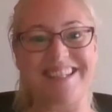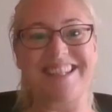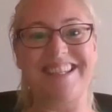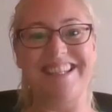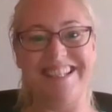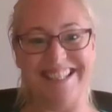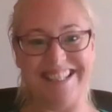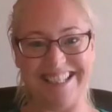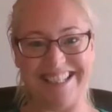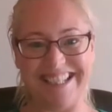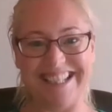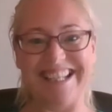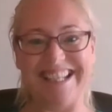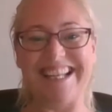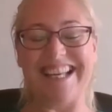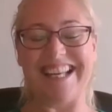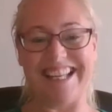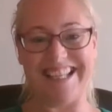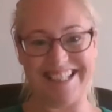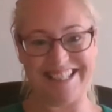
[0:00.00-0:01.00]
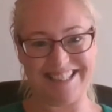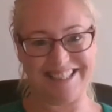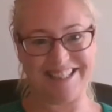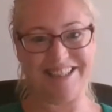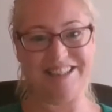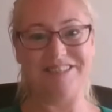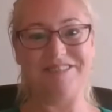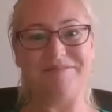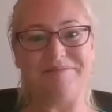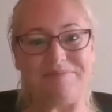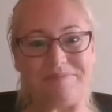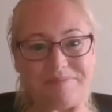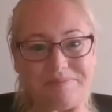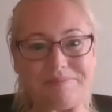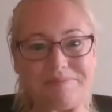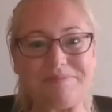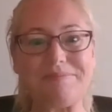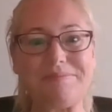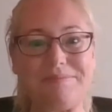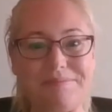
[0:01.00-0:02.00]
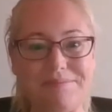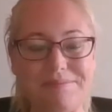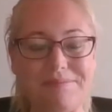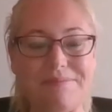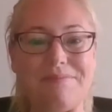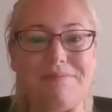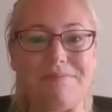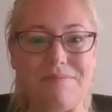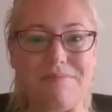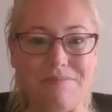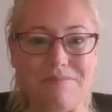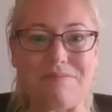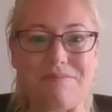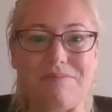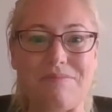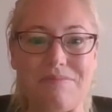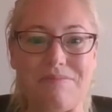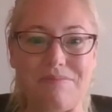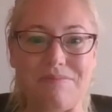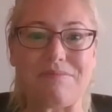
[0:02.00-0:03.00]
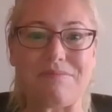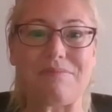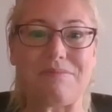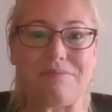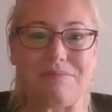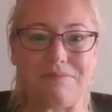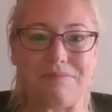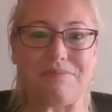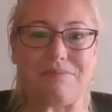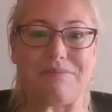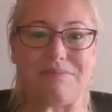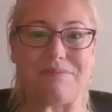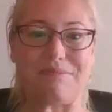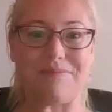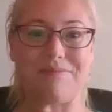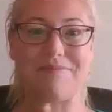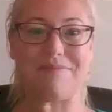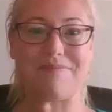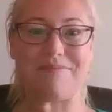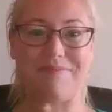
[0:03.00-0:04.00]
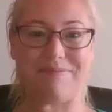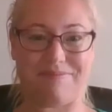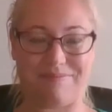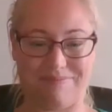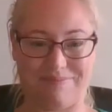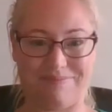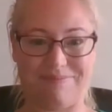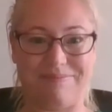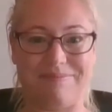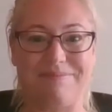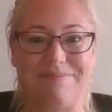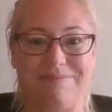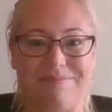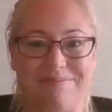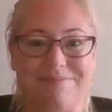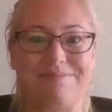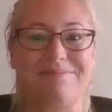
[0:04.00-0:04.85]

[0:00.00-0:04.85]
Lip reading: (silent)